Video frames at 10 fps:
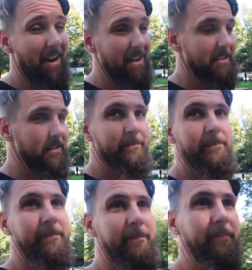grass,
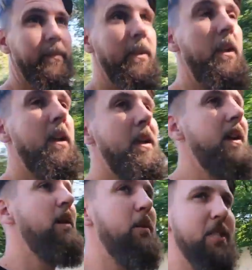
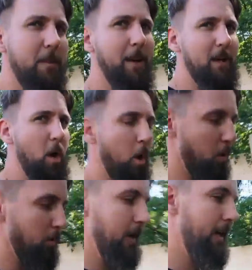which is the big
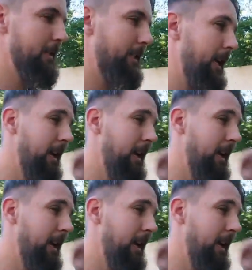goal because